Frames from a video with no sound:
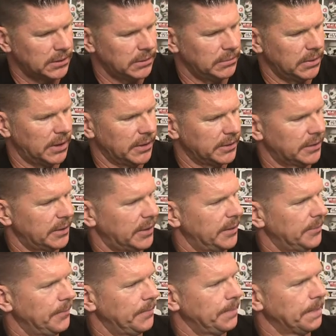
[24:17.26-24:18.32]
But,
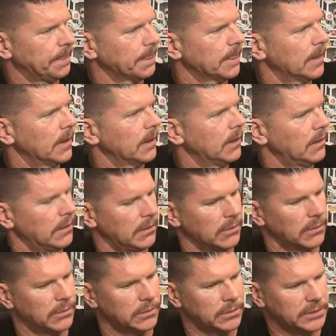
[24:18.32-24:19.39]

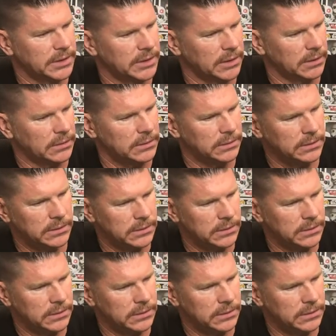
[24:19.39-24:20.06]
cool deal.